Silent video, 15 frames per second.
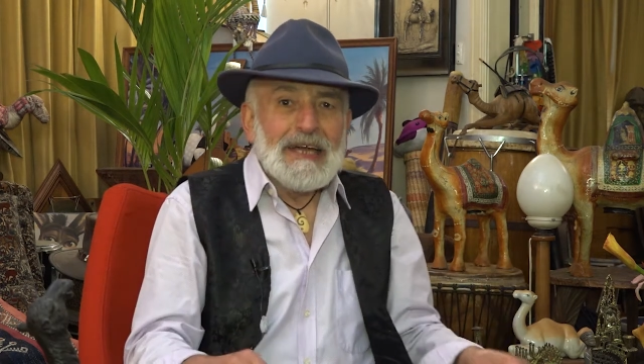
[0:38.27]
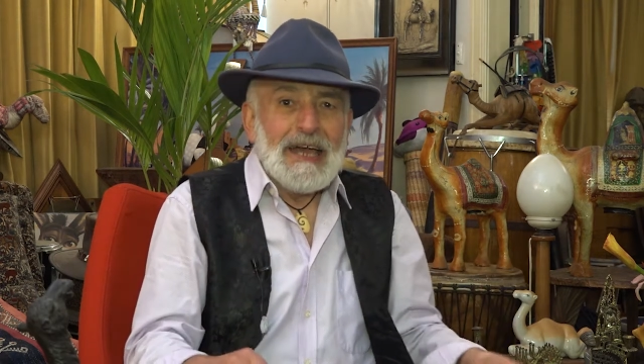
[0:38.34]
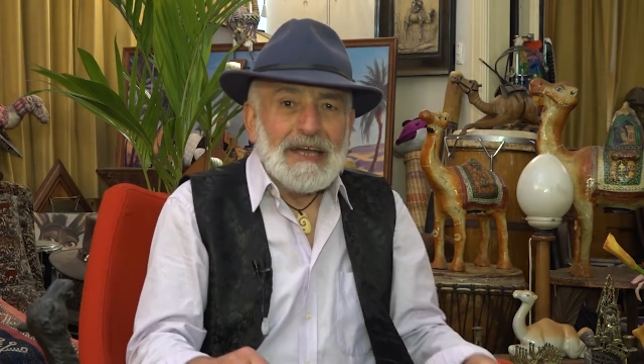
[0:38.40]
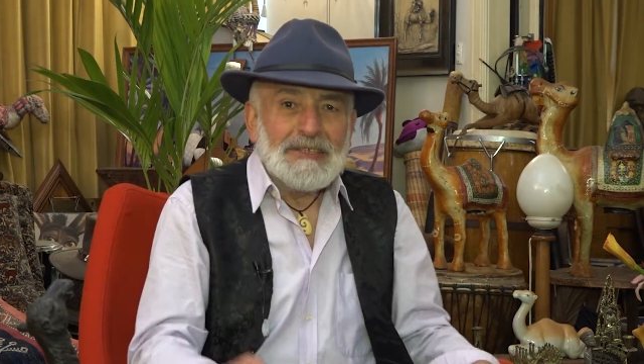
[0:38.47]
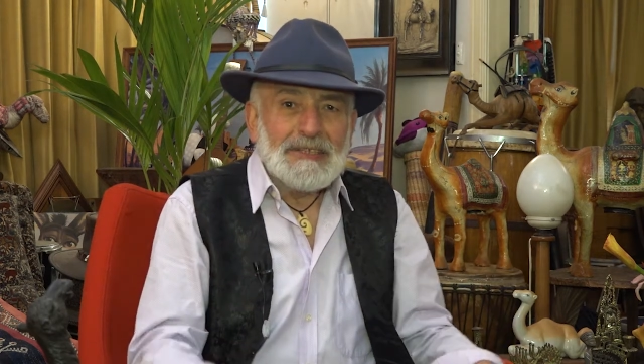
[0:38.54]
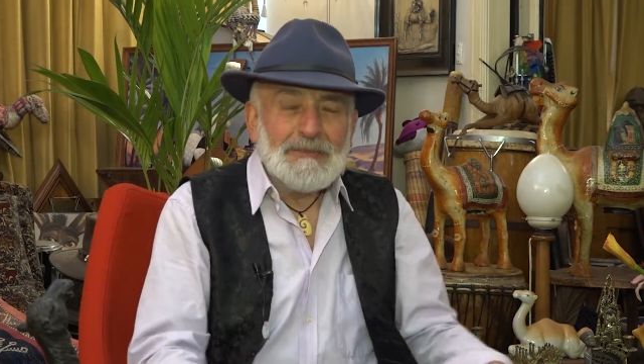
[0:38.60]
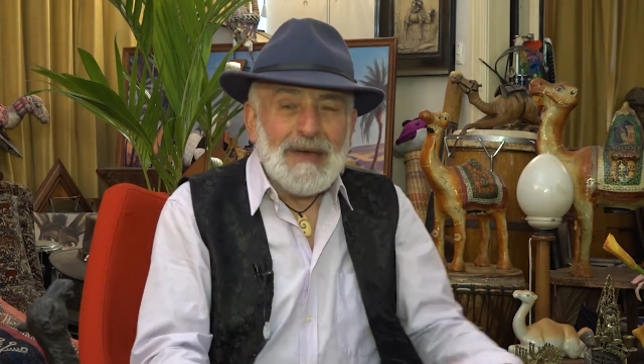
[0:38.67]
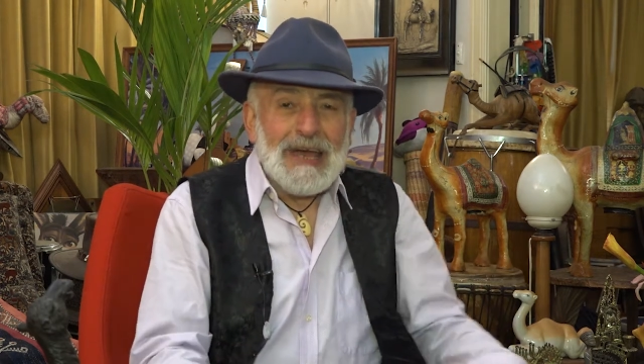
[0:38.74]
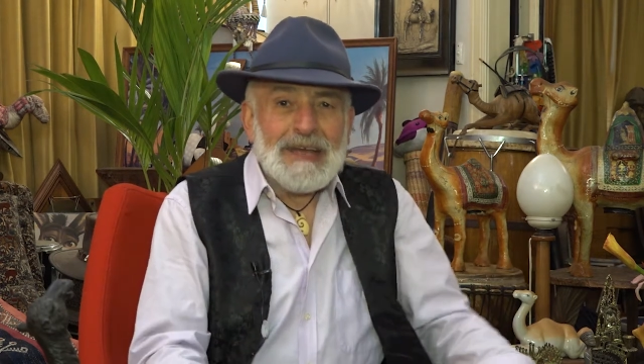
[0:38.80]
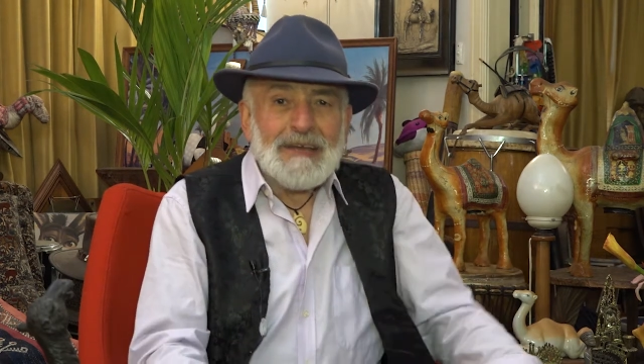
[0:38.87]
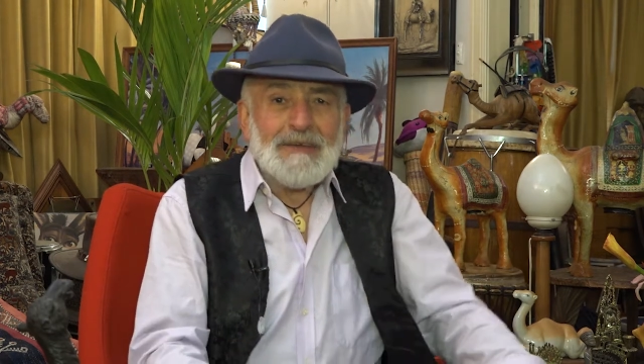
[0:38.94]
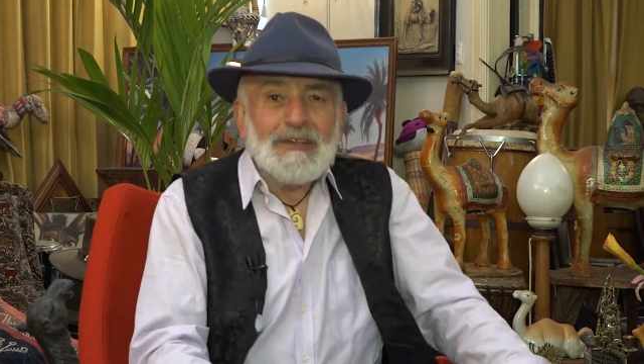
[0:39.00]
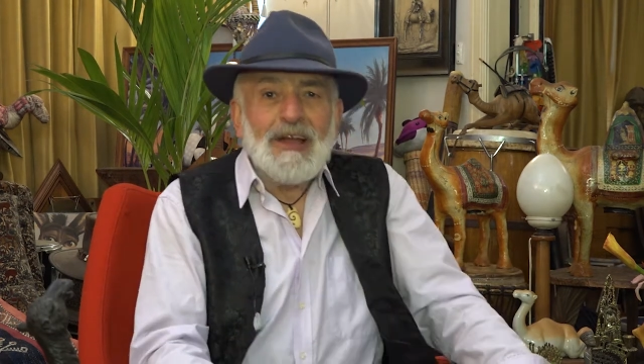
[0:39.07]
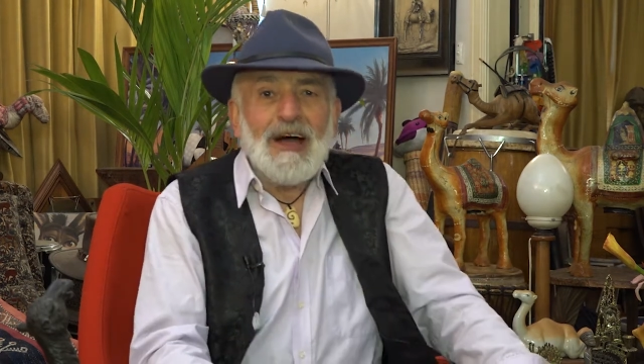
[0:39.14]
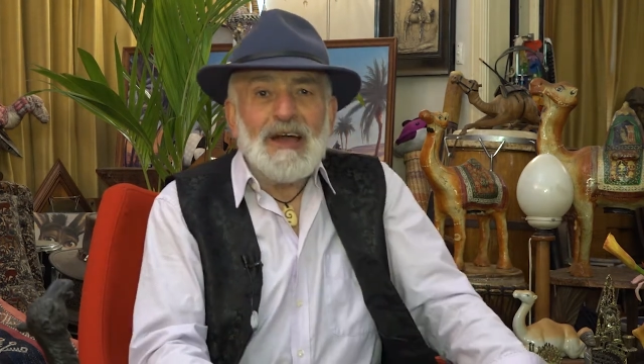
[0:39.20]
And to
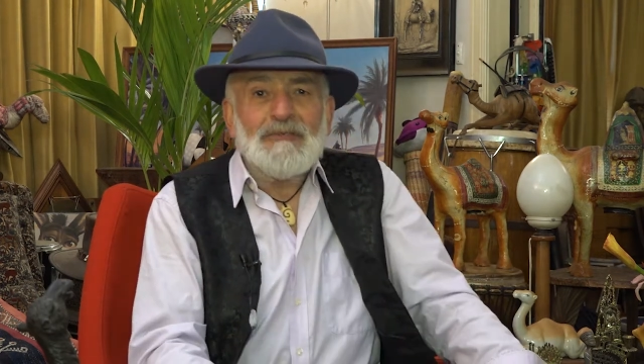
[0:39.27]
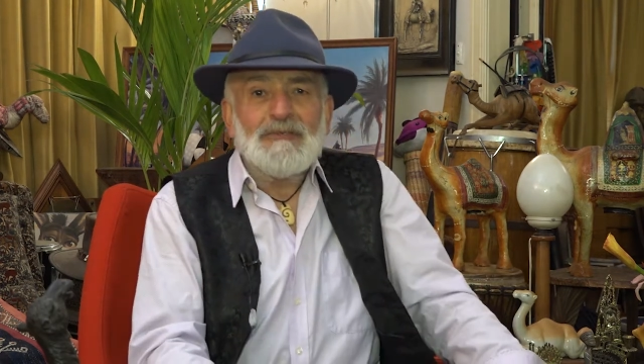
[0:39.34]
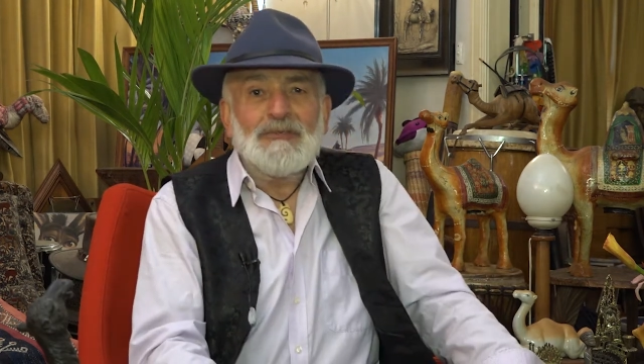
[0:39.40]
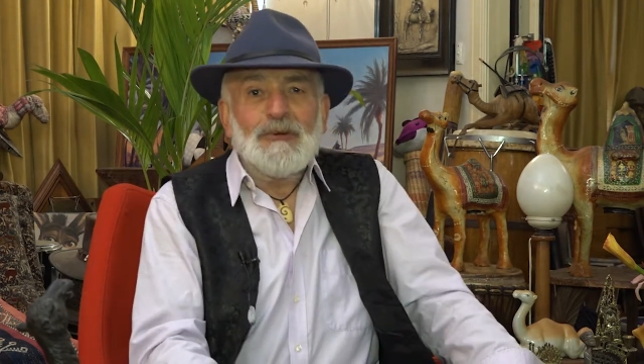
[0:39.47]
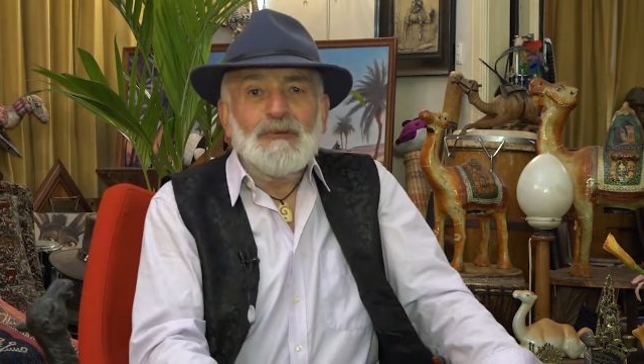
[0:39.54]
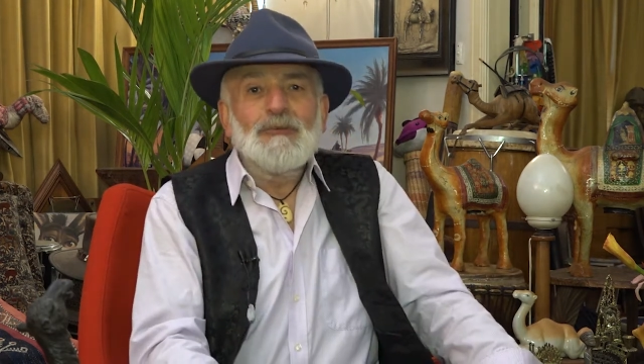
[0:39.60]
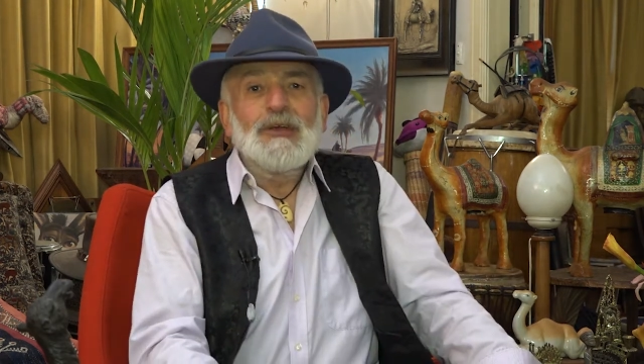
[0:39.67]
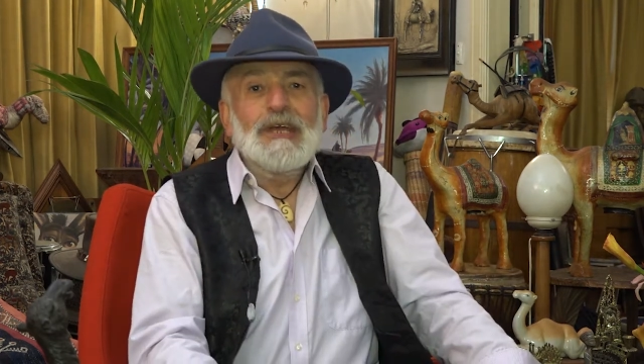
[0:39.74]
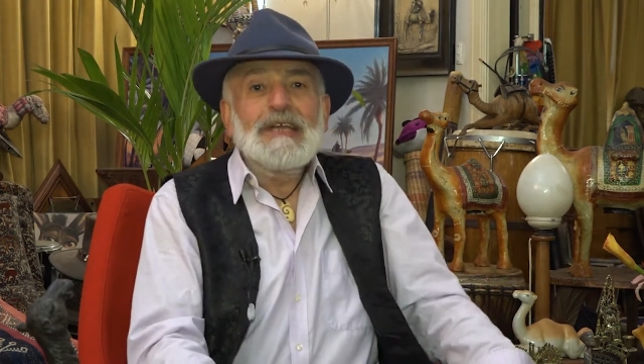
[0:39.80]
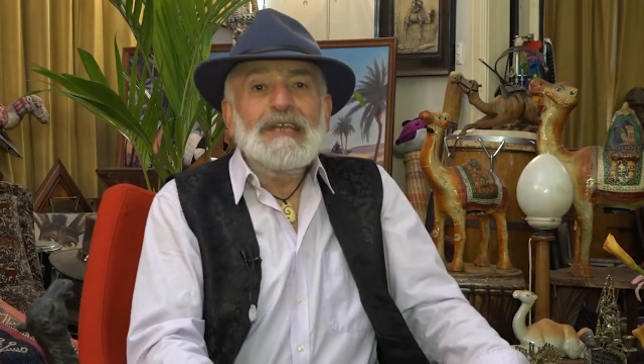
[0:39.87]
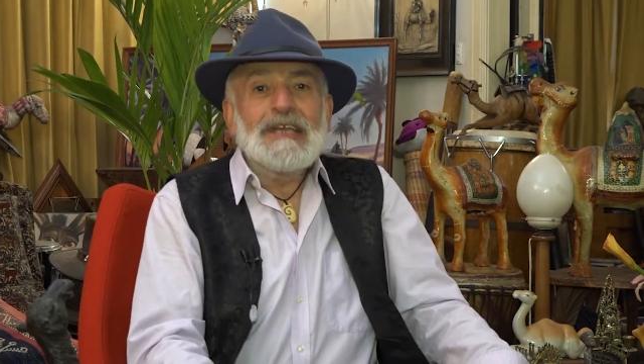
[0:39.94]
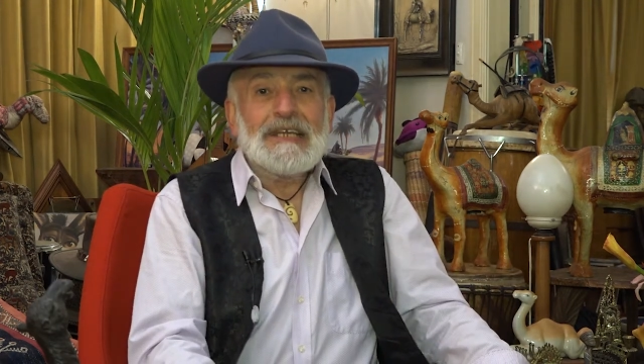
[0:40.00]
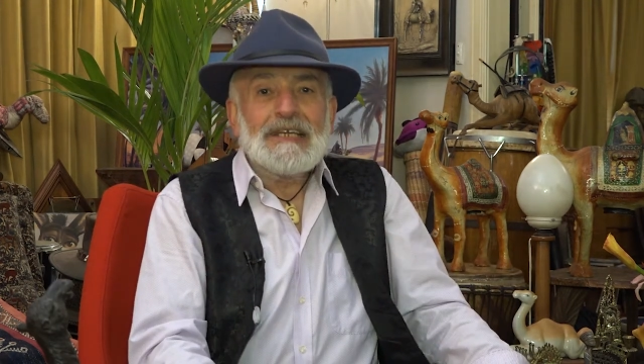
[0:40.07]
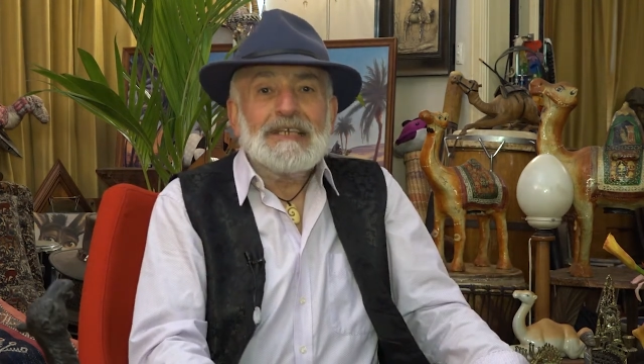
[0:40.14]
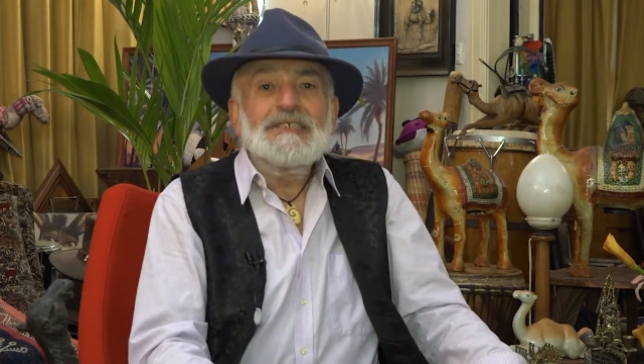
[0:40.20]
make life
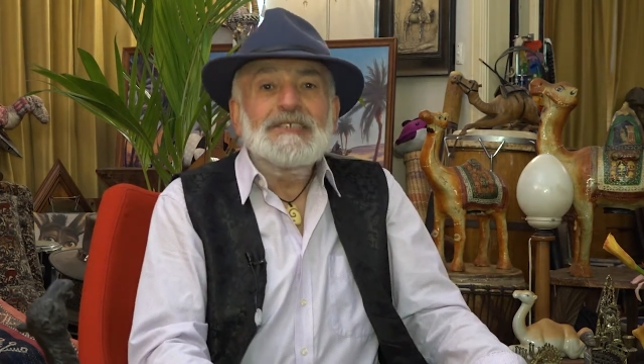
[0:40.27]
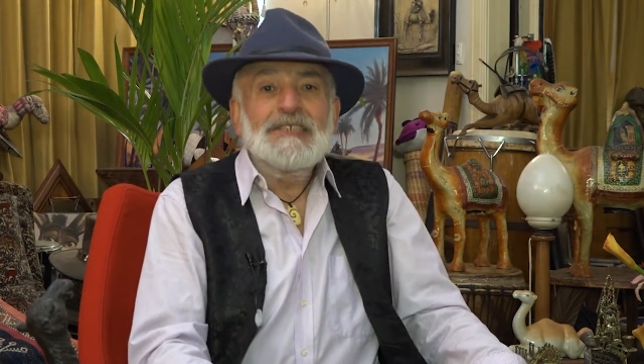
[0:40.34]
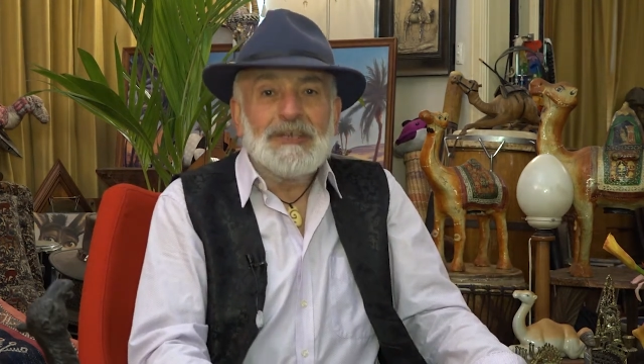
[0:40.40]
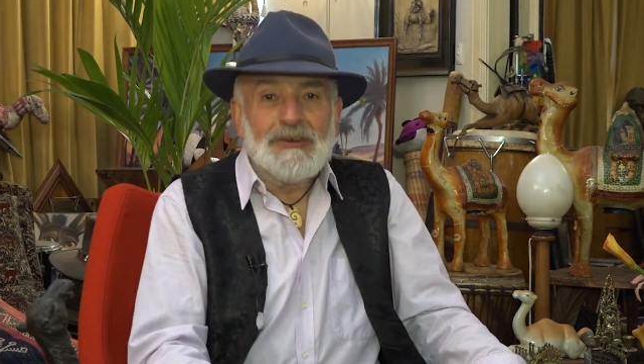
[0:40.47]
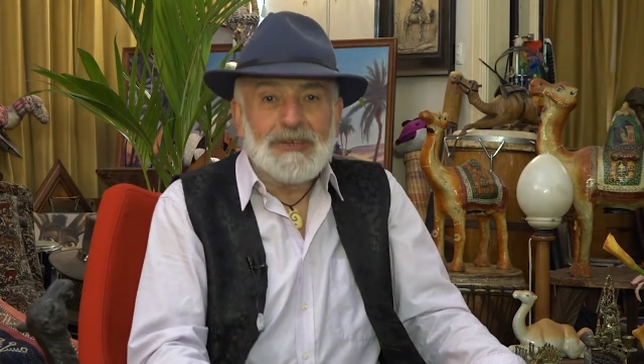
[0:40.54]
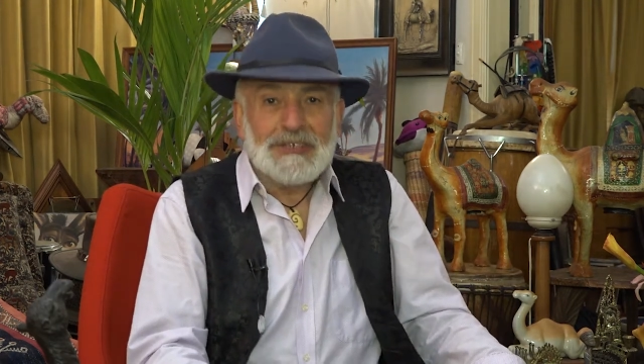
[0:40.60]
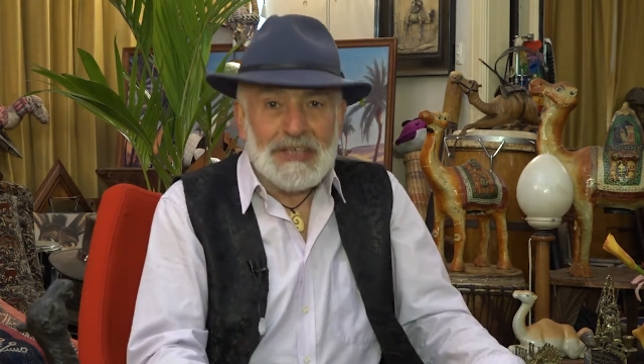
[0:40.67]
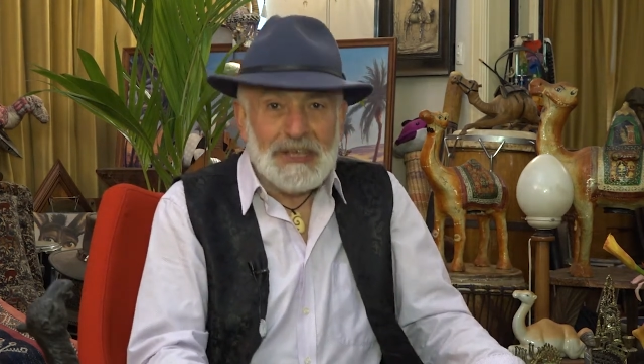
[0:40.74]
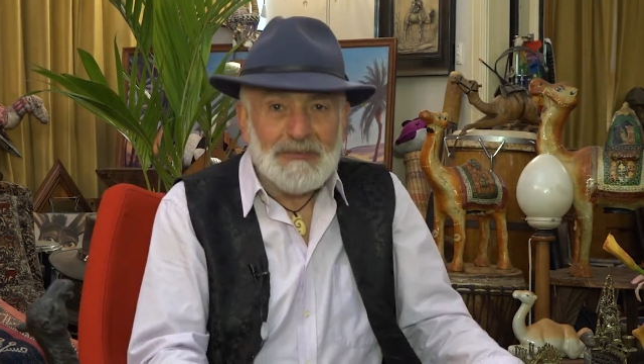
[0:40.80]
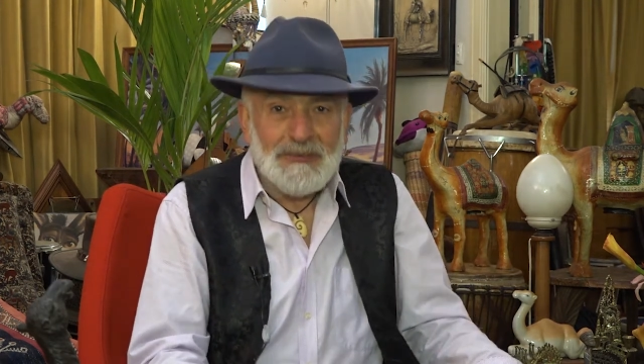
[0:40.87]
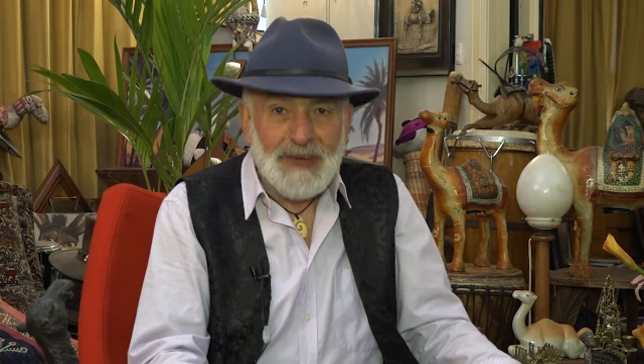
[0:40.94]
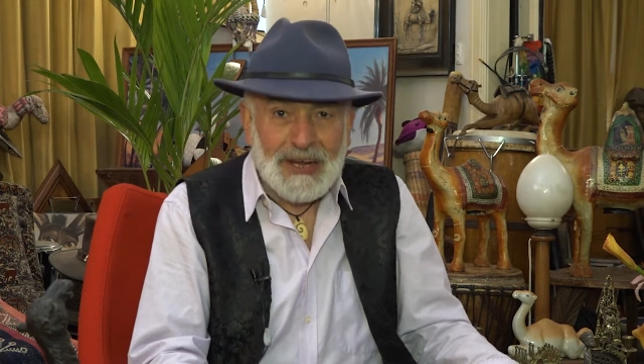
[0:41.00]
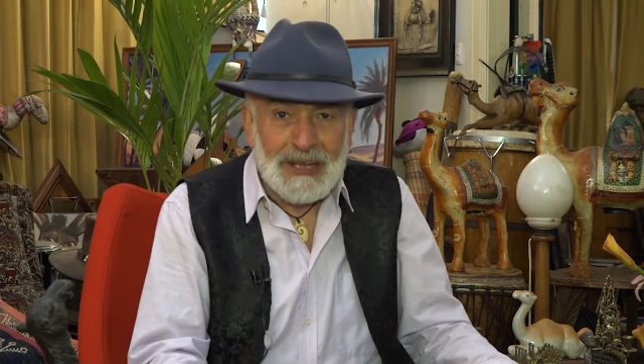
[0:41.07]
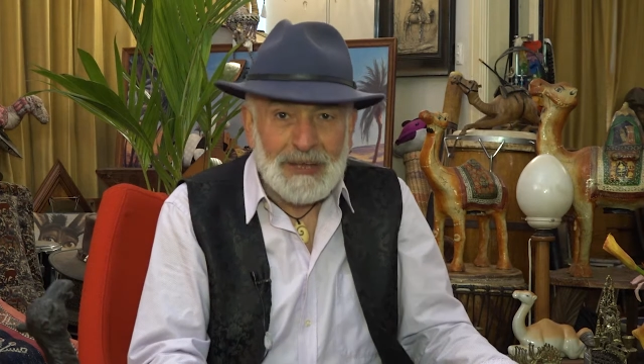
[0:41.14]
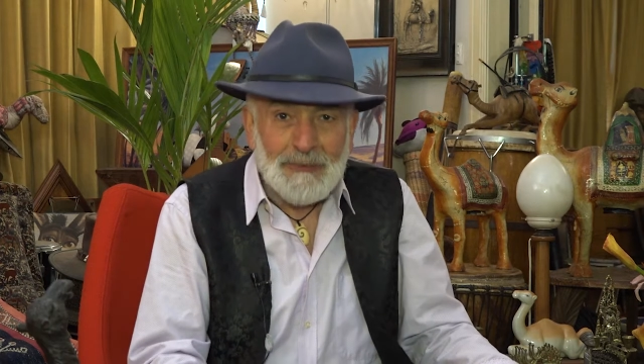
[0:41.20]
really seriously
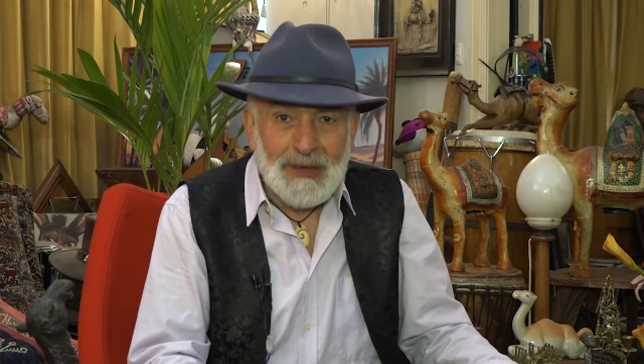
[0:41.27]
funny,